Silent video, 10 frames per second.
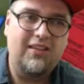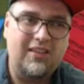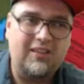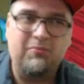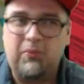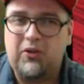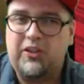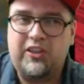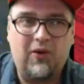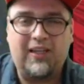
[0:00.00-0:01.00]
it's more
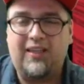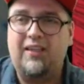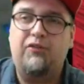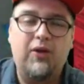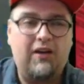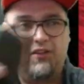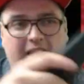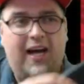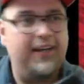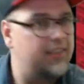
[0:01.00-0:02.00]
so I think if you have a
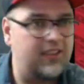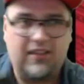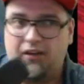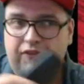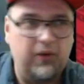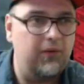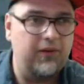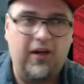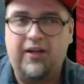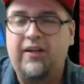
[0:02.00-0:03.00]
lot of stuff going
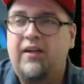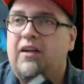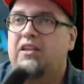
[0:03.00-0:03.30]
on